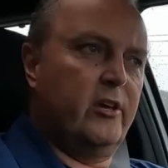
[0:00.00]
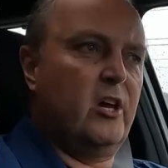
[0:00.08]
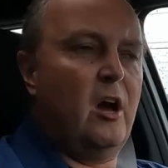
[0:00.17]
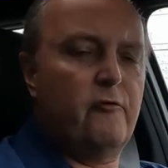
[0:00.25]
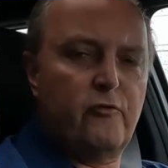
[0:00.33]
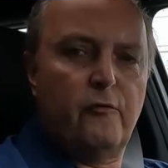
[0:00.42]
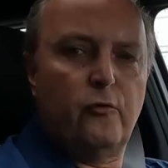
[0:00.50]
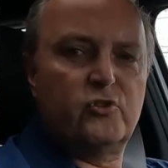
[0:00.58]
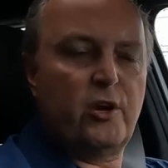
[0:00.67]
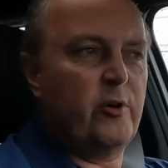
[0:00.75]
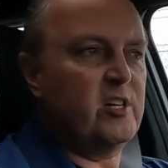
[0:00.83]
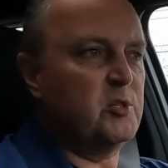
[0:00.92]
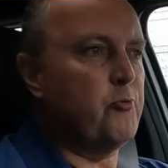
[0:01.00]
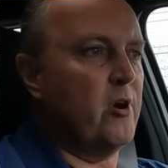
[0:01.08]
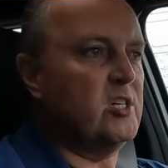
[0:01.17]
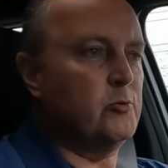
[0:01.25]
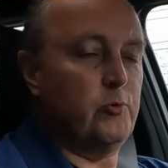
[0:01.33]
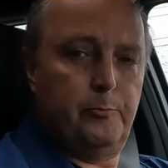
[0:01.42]
the cover of Auto
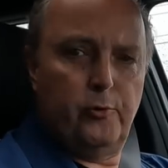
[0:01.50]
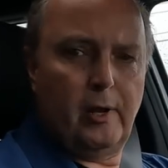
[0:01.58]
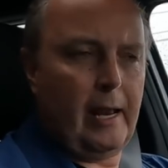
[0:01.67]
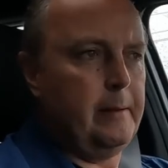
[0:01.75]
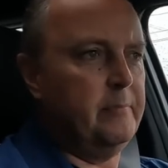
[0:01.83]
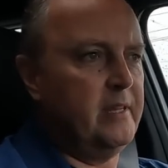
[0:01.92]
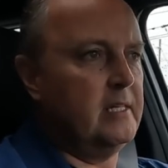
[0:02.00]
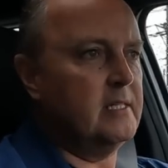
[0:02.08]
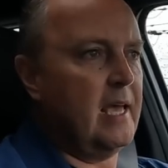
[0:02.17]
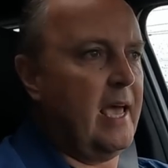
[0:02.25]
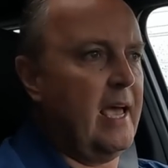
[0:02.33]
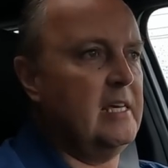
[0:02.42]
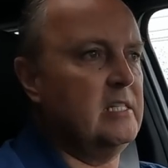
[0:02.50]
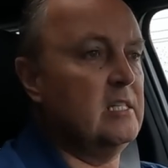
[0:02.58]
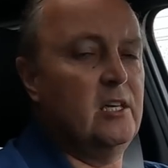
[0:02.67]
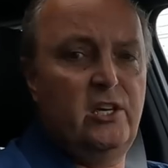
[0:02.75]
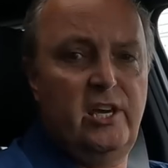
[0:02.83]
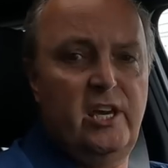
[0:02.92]
Express, we proclaimed this as
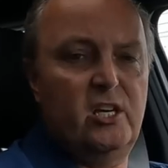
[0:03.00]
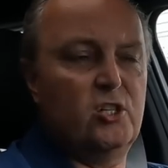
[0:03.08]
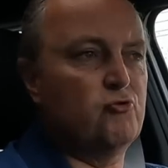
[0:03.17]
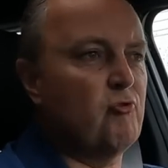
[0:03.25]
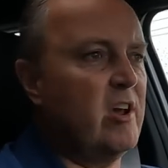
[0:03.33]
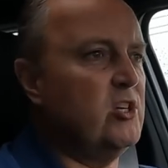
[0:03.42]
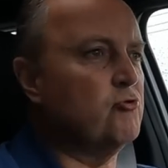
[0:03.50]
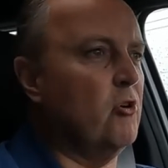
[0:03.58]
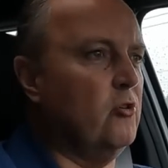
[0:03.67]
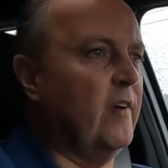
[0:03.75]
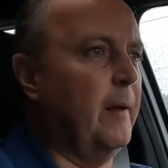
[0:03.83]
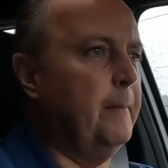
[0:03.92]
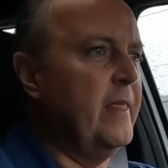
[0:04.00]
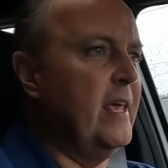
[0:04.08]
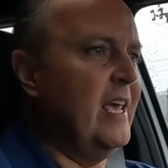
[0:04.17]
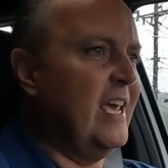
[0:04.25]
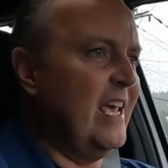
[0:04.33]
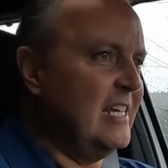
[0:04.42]
Kia's Range Rover.
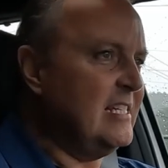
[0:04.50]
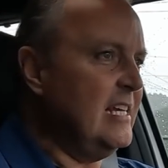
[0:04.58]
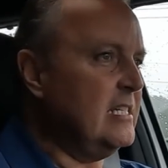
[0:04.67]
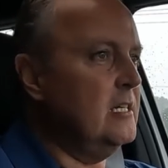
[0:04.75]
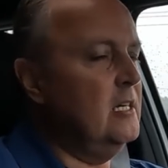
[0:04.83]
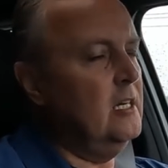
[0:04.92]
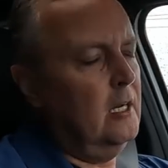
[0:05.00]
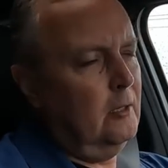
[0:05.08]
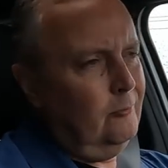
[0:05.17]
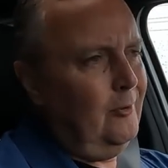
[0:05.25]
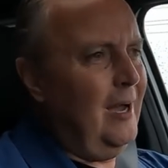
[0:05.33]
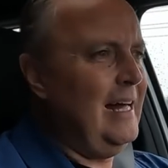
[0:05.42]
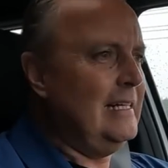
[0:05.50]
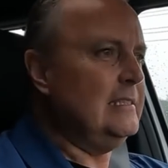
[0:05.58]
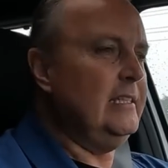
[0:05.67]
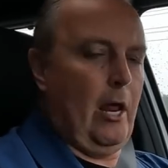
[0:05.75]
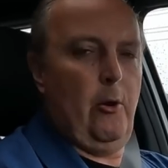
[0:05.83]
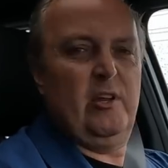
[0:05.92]
Is it? Well,
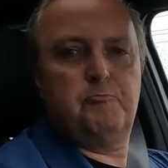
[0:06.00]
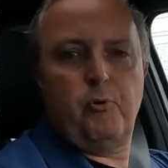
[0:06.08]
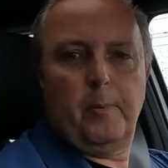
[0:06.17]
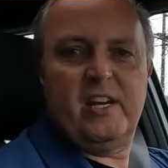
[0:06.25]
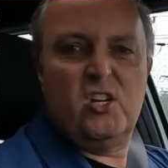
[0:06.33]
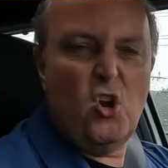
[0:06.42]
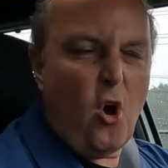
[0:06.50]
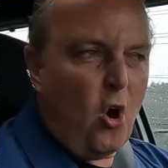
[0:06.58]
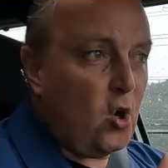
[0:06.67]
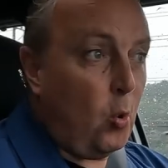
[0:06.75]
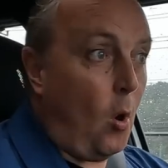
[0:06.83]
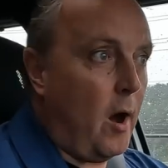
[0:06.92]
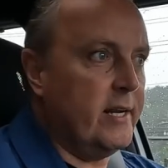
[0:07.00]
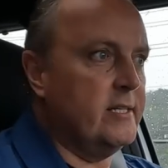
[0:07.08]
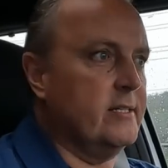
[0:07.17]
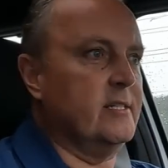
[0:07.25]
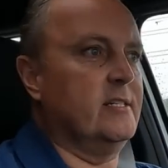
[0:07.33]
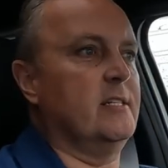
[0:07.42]
you know, it's probably not
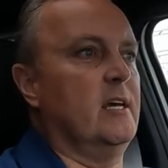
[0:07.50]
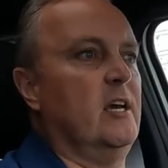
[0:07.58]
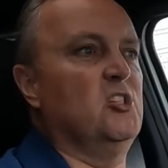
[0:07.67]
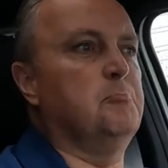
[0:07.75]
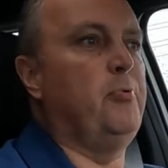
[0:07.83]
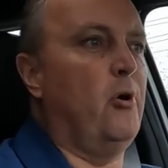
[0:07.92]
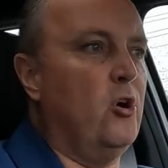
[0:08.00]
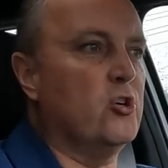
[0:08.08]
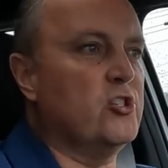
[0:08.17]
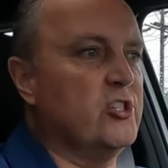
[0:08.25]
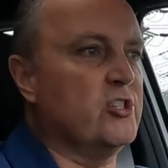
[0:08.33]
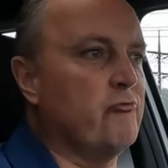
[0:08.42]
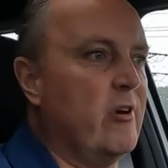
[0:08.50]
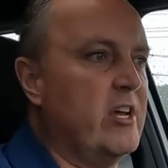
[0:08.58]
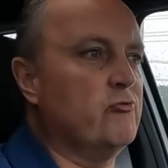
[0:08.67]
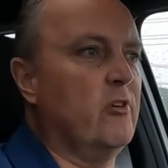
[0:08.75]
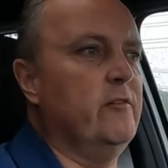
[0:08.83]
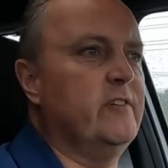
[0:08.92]
quite as posh as a
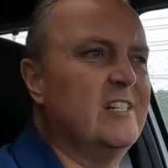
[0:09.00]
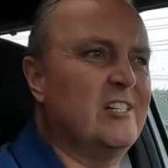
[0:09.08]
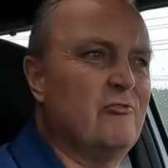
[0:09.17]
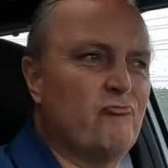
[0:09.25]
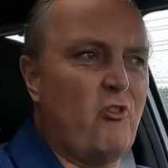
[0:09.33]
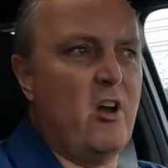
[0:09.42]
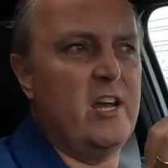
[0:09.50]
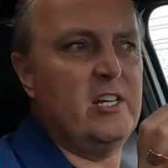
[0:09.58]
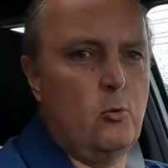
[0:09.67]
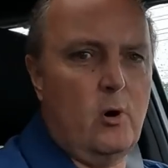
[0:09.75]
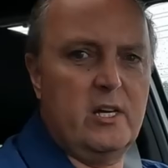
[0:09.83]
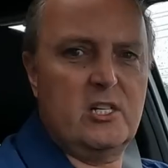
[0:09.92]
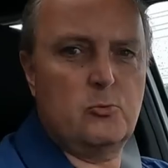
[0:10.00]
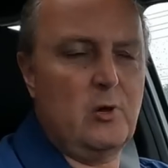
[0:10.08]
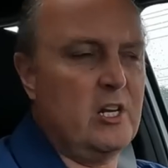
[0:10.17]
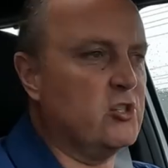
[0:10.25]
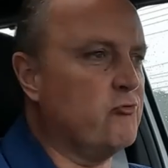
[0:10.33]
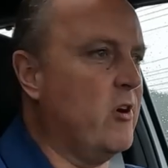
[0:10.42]
Range Rover. Does it ride quite as
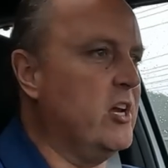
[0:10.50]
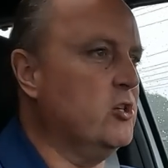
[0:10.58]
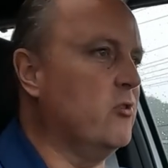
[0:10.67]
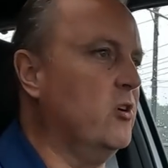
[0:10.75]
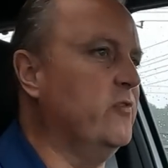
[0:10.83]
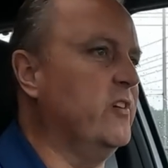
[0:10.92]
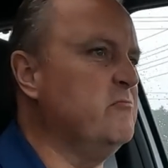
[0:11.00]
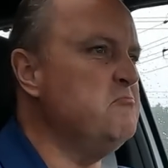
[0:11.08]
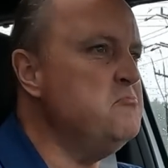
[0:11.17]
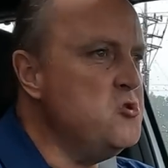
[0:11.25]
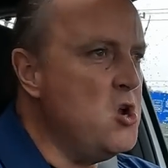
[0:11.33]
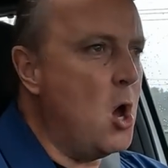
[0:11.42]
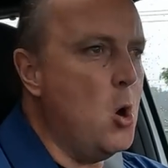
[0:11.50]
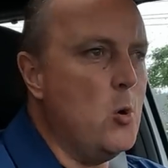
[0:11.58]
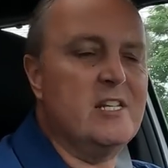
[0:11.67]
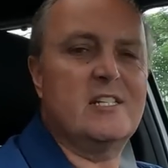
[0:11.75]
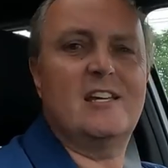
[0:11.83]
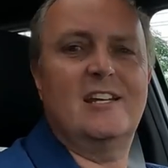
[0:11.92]
well as a Range Rover? No.
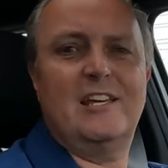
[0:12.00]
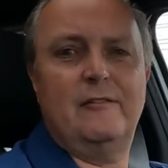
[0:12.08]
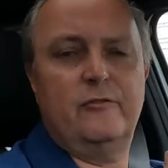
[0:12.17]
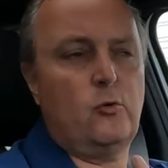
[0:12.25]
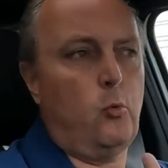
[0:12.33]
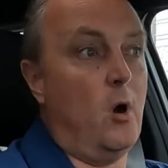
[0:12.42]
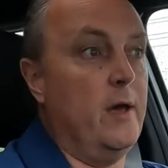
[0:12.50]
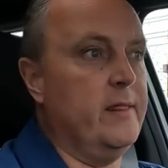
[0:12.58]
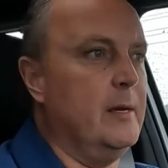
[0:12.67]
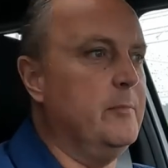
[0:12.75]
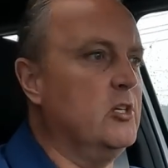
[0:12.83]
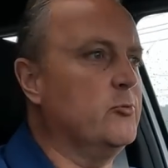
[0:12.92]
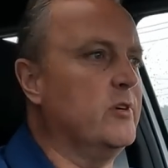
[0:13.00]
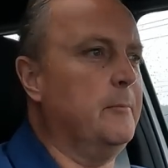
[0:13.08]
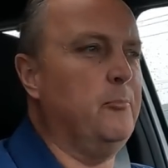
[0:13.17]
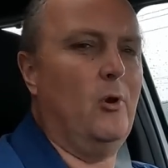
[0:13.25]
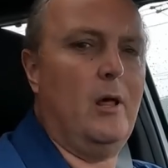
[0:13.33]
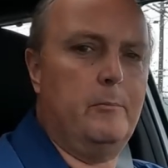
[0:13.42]
Is it going to give quite the image when you
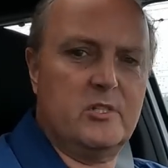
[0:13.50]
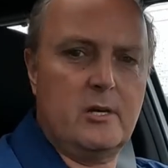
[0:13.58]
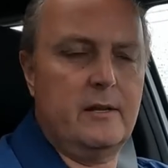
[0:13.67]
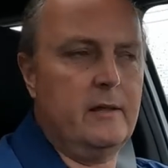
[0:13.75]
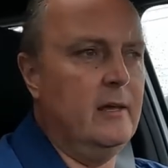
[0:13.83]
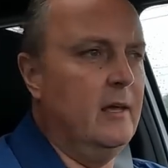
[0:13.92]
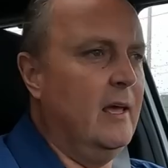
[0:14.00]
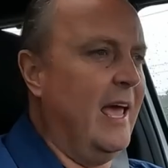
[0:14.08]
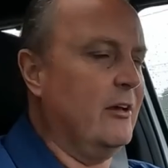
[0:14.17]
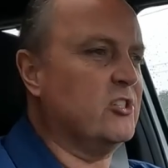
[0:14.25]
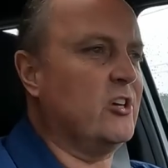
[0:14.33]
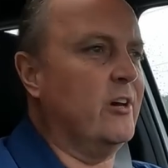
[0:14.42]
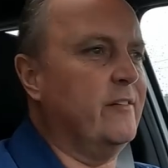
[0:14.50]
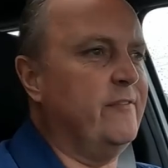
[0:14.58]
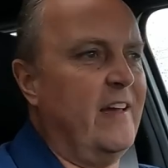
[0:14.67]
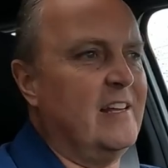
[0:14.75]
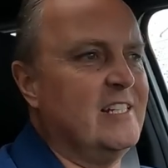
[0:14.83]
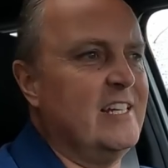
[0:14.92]
pull outside a
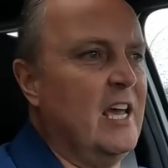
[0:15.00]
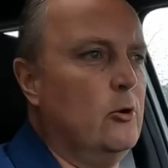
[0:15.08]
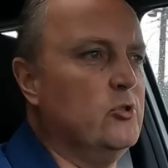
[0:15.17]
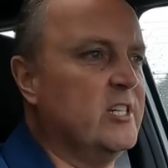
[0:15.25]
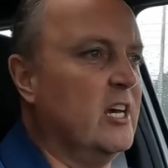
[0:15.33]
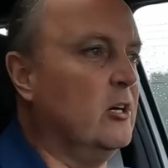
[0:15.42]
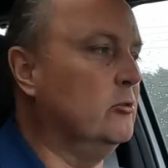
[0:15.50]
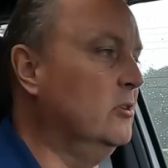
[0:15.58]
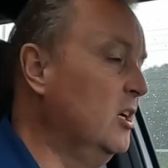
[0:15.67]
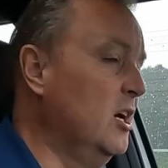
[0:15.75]
fancy hotel?